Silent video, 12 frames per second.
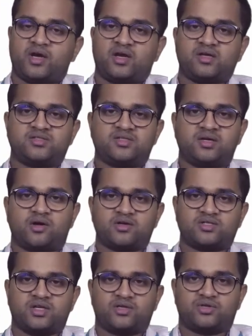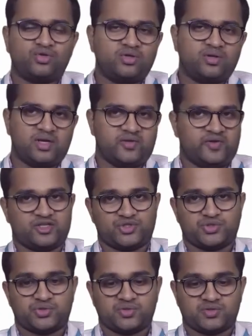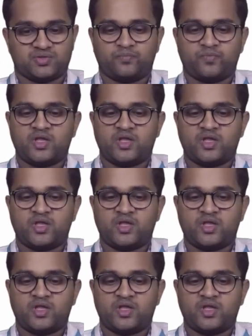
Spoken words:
but are still toxic to living tissues.